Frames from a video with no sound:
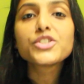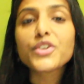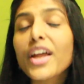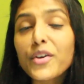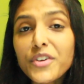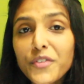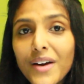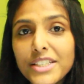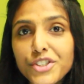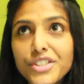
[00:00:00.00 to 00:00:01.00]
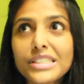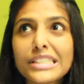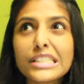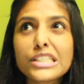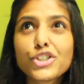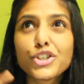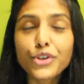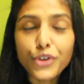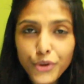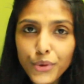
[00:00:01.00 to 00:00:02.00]
So now the question is,
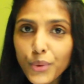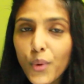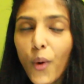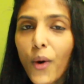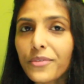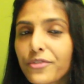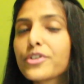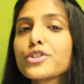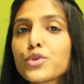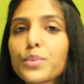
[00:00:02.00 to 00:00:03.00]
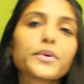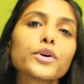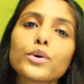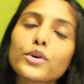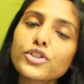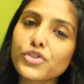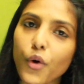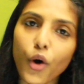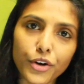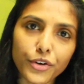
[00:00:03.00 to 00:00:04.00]
should you opt for
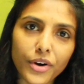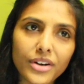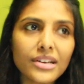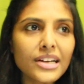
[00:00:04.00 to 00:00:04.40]
Superhost or not?